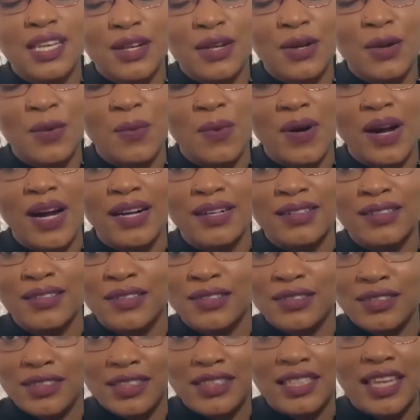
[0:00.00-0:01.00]
a while
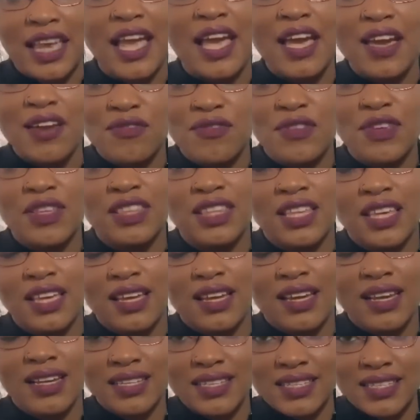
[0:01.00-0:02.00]
to get
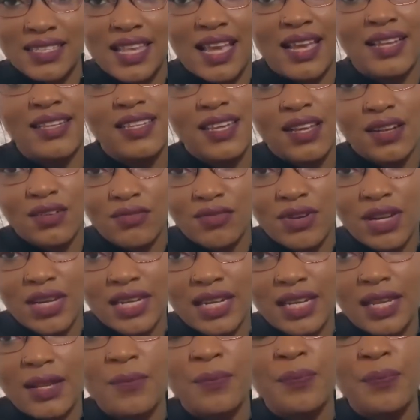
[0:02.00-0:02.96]
everything set and ready.